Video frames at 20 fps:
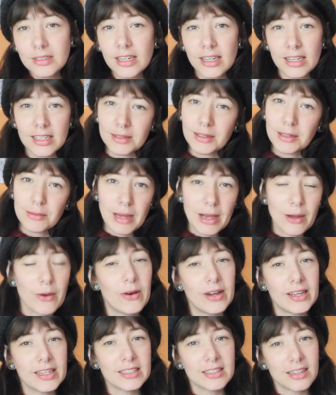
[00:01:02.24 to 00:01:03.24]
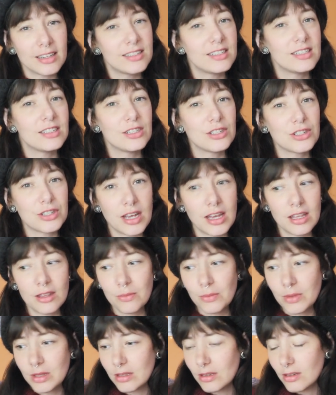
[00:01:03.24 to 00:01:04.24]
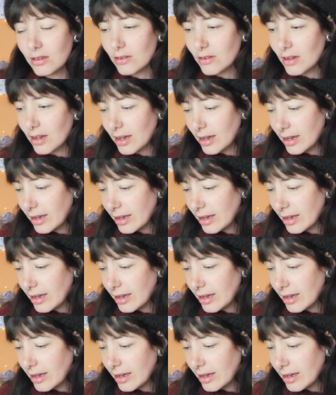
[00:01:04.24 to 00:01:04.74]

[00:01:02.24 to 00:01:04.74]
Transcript: and I'm quite excited to share them with you.